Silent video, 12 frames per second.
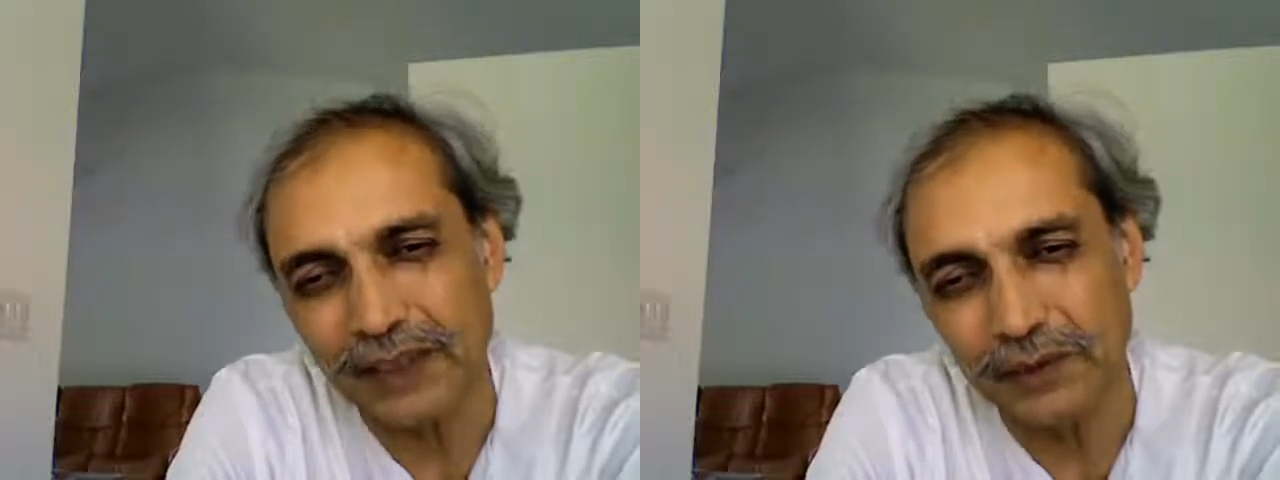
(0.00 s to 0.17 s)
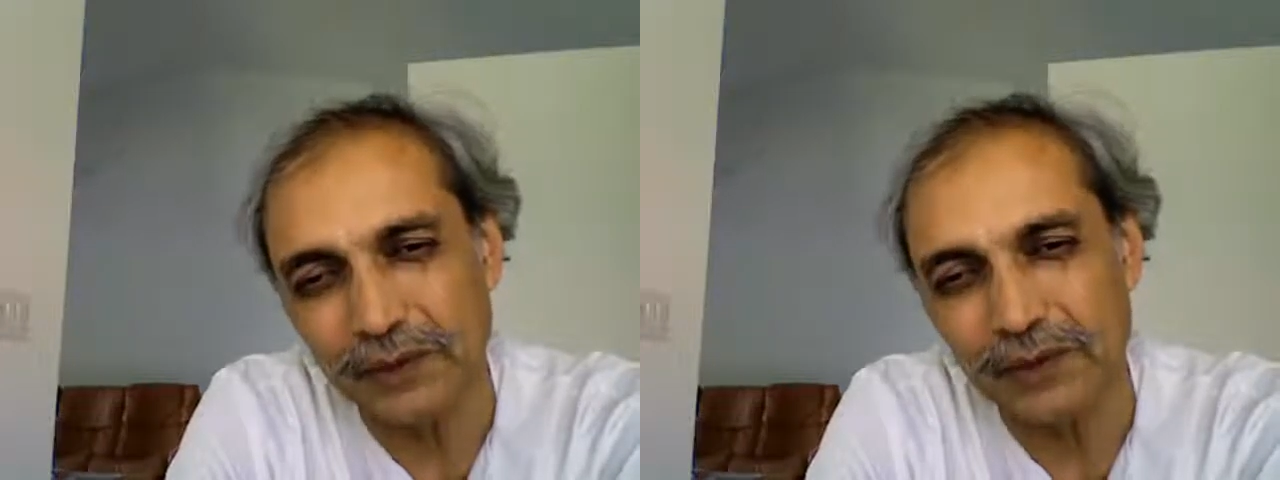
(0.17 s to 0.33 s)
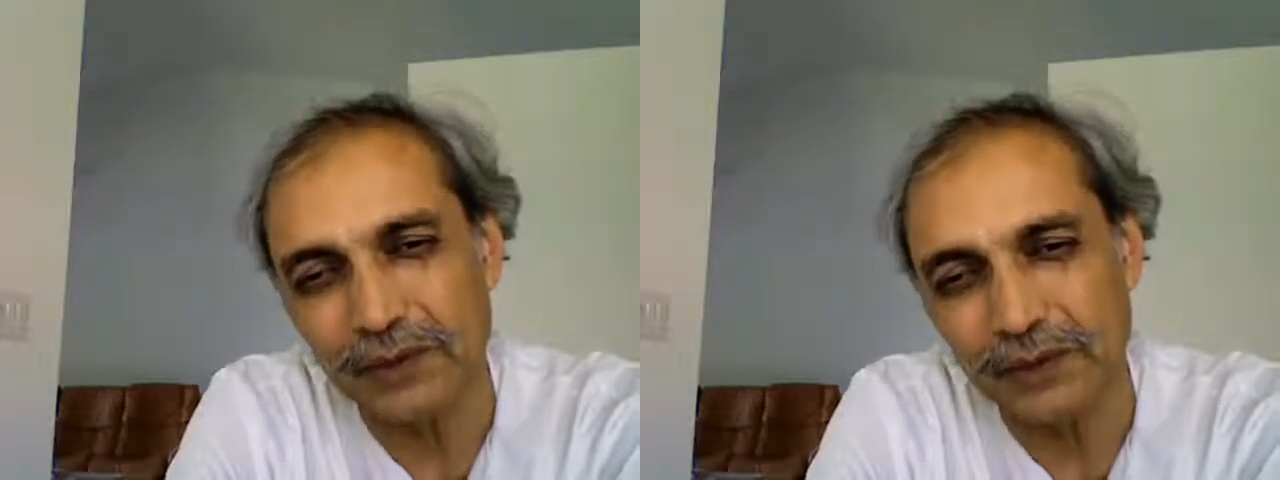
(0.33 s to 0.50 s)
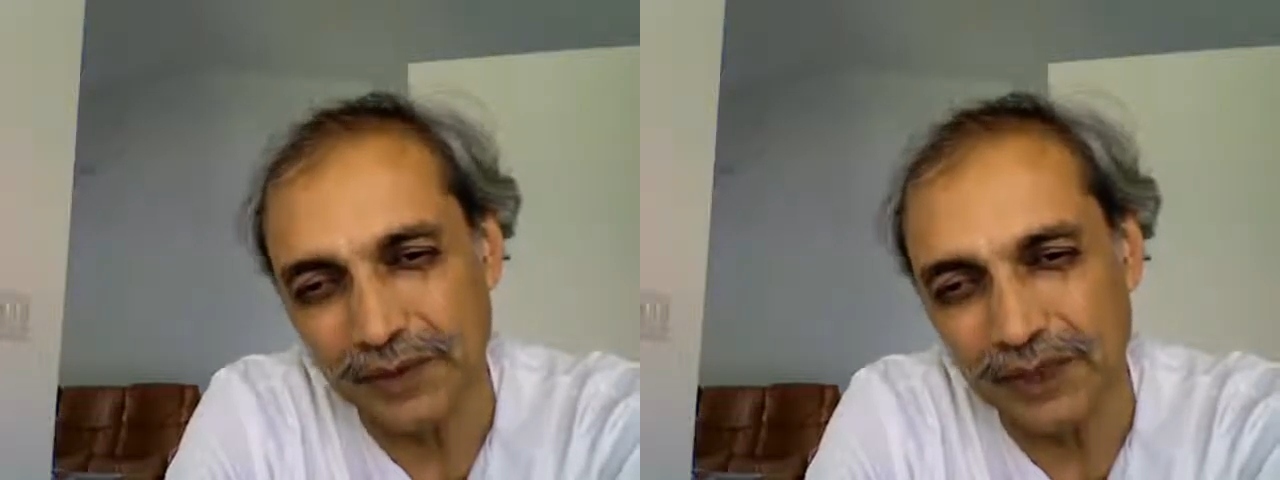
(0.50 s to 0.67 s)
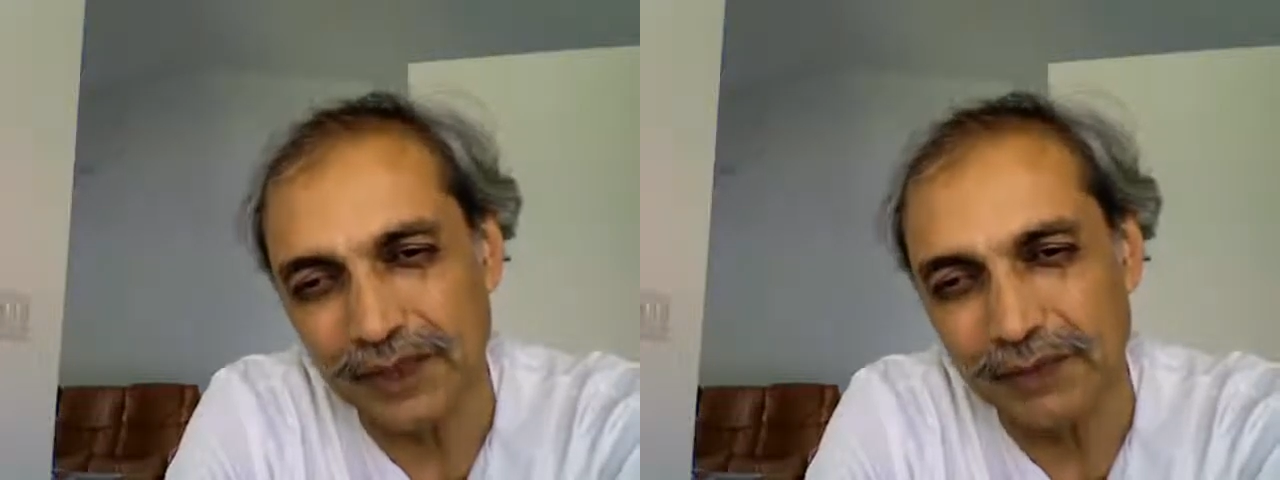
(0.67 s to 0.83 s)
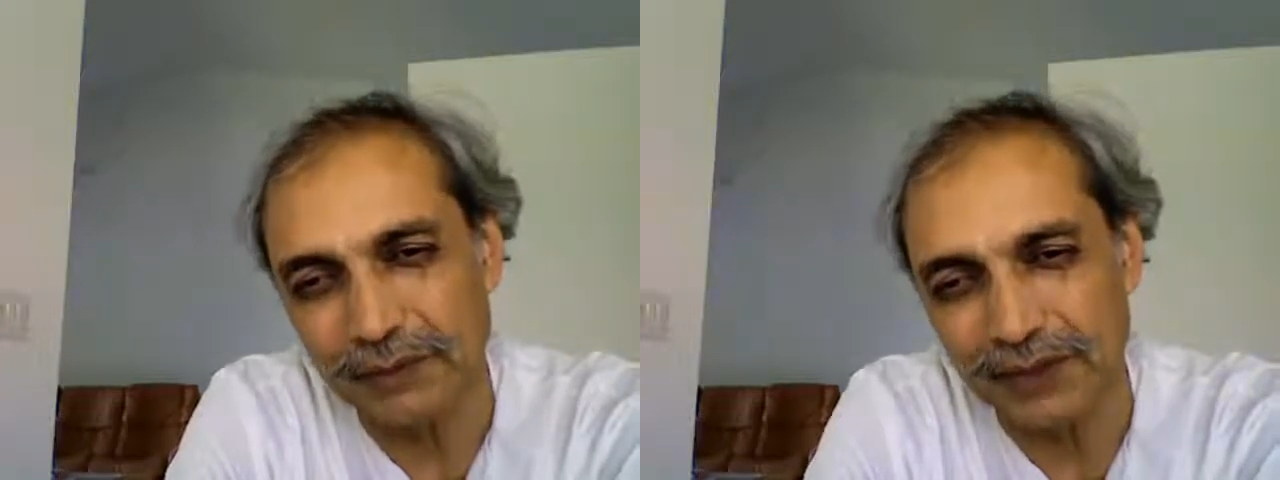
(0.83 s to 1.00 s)
guru
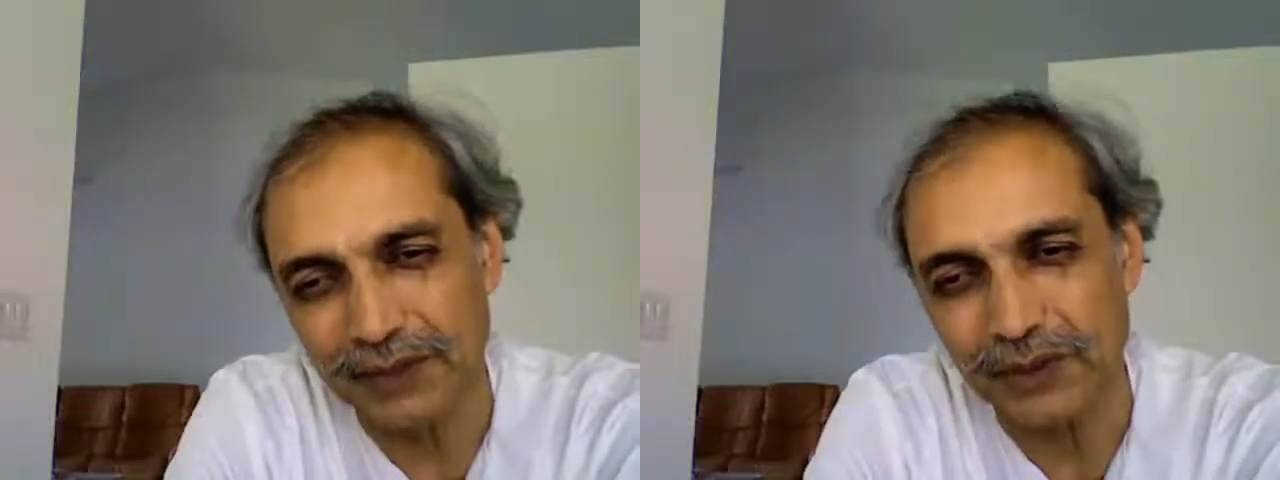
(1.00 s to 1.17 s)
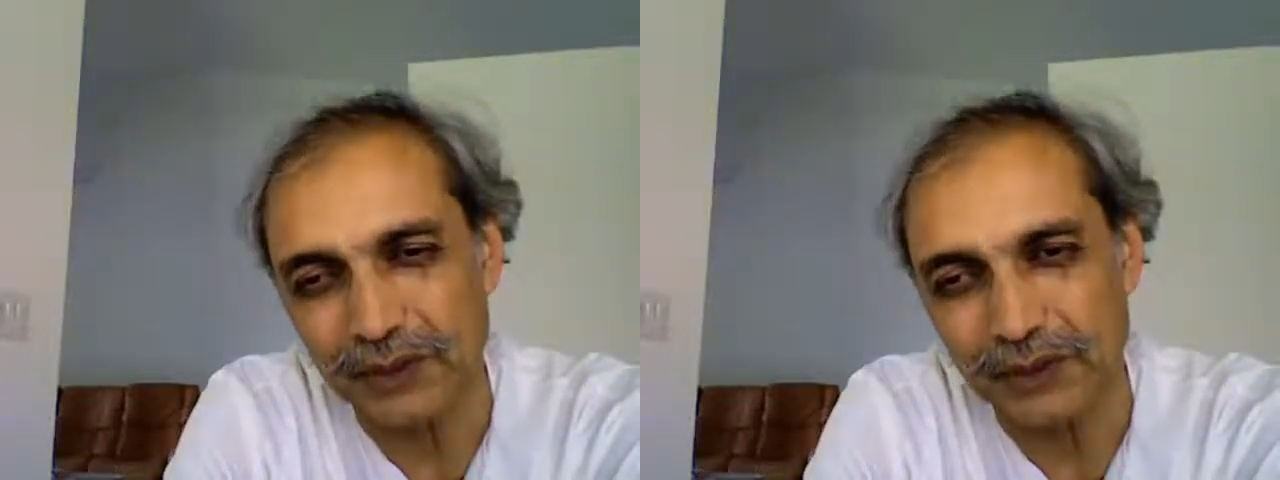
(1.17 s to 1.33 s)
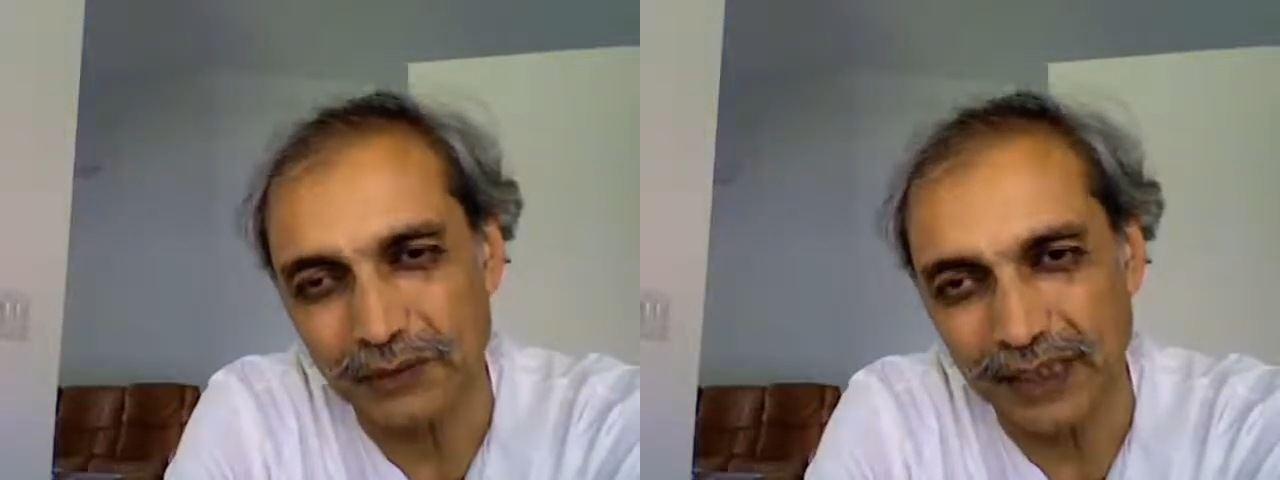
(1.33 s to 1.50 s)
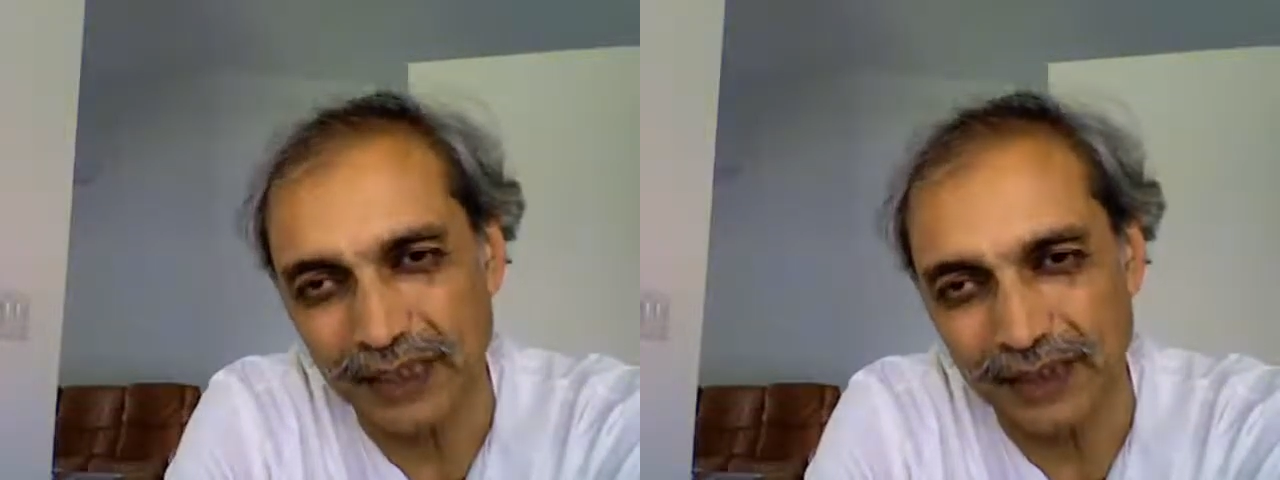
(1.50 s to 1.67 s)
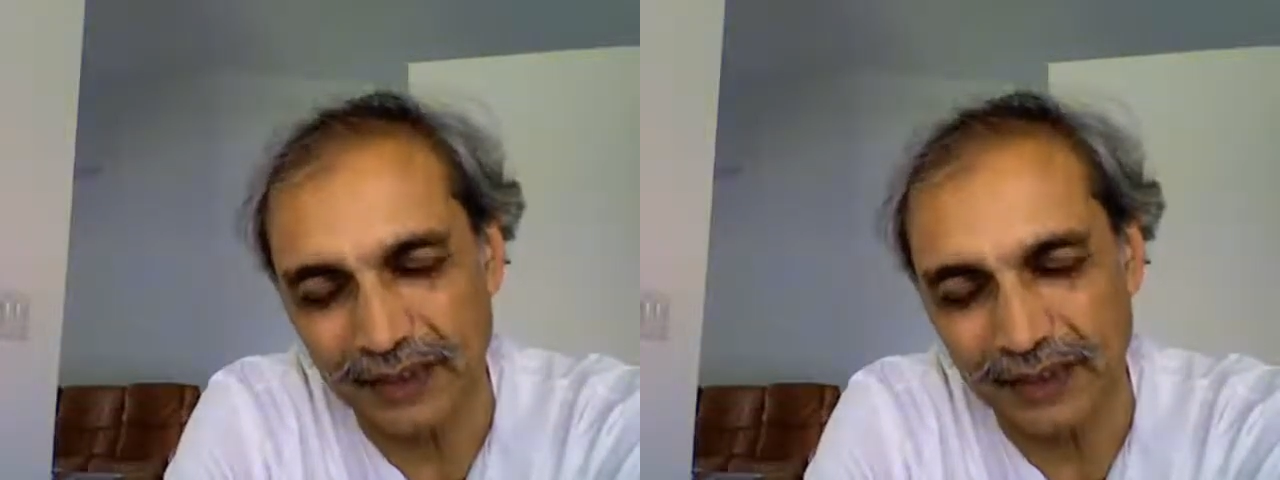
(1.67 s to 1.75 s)
really means to make,